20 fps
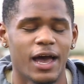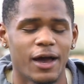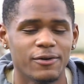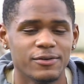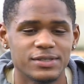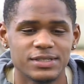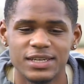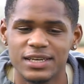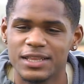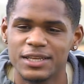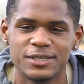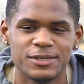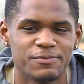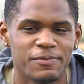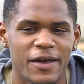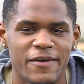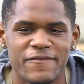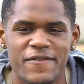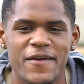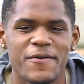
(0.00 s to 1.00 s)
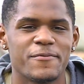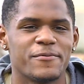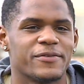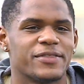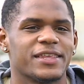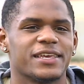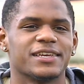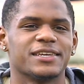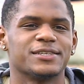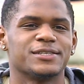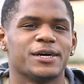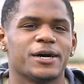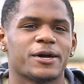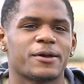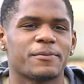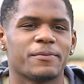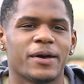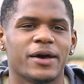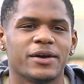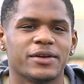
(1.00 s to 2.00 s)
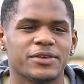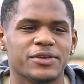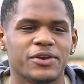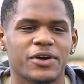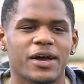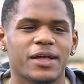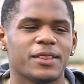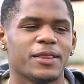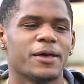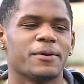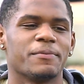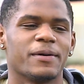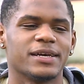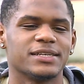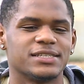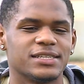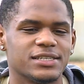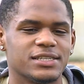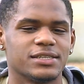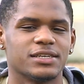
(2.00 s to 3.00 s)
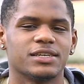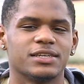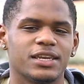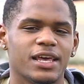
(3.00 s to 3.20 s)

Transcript: I would say this is my favorite thing to talk about. You know, I love my sister to